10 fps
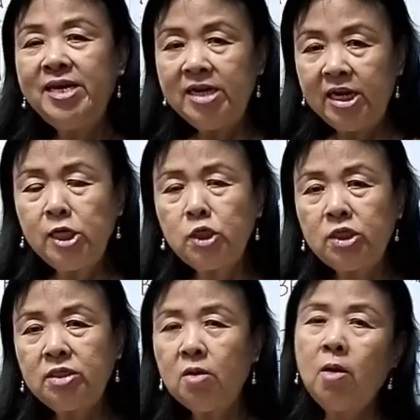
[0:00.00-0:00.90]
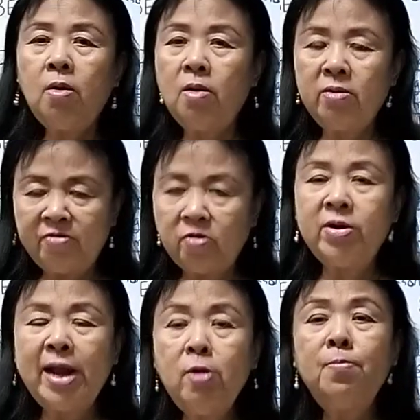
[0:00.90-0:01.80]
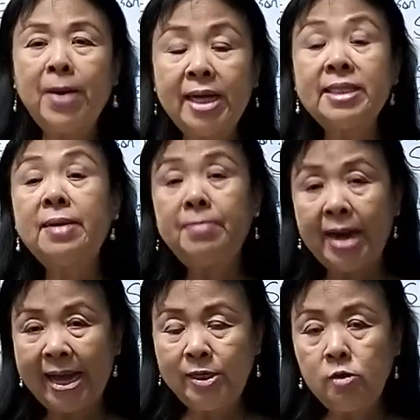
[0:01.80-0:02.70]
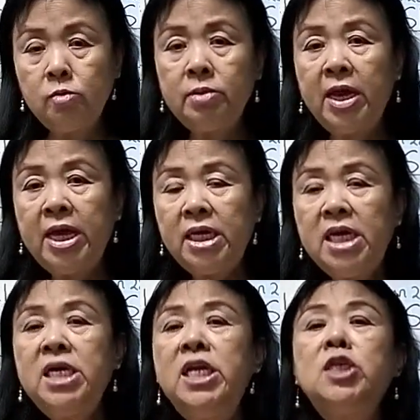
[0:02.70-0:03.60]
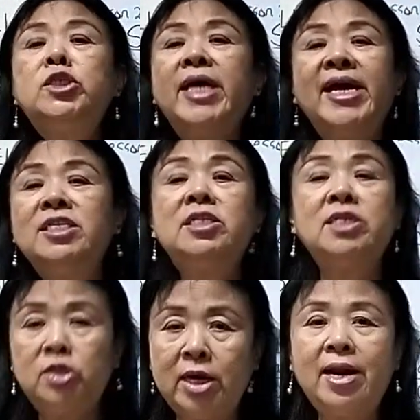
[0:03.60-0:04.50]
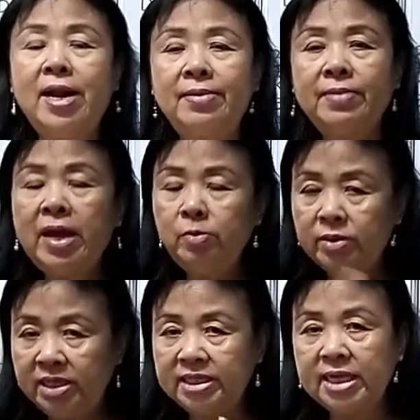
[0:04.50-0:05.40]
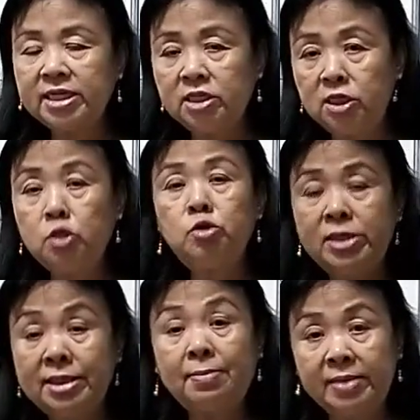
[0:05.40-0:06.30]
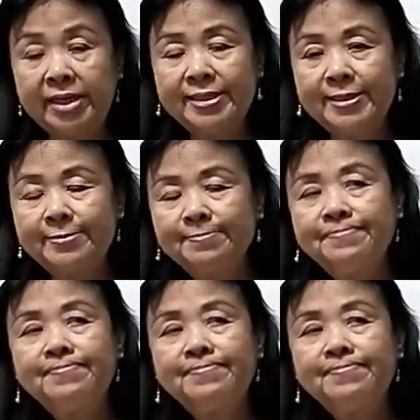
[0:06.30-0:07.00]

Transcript: English, or for now Bahasa Melayu, English and Sejarah. I will discuss these 3 subjects.